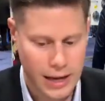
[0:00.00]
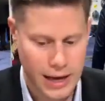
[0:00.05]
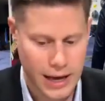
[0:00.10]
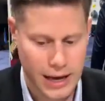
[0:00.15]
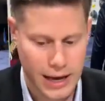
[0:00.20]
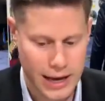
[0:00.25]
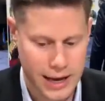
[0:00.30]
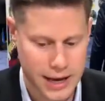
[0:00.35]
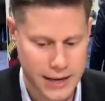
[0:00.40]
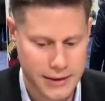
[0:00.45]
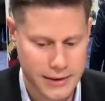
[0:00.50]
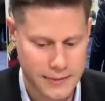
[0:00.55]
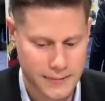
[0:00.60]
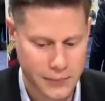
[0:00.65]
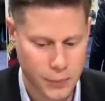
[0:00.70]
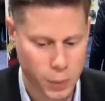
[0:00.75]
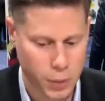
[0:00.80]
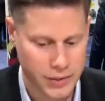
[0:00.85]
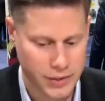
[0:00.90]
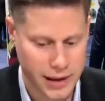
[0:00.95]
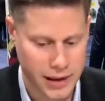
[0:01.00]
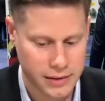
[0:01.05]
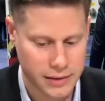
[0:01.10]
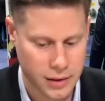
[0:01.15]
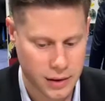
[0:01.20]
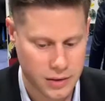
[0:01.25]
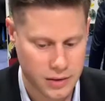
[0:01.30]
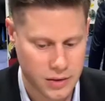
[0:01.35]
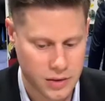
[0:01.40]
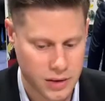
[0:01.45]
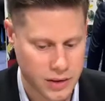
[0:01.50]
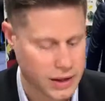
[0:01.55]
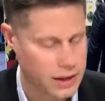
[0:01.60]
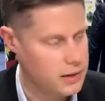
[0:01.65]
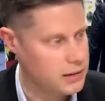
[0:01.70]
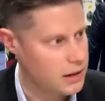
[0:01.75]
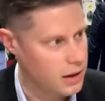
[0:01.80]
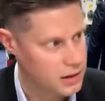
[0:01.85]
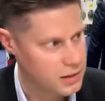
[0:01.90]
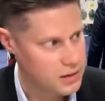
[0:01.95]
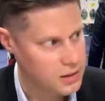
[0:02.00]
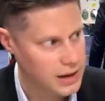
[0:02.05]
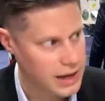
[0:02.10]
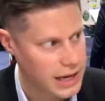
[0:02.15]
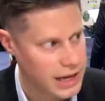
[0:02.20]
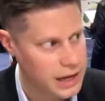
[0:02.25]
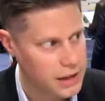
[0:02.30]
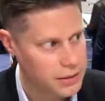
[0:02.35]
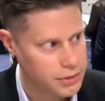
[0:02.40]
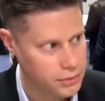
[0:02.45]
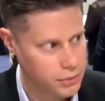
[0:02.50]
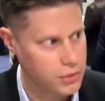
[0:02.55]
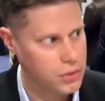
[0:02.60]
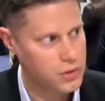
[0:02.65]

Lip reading: And what that does is it conducts the heat through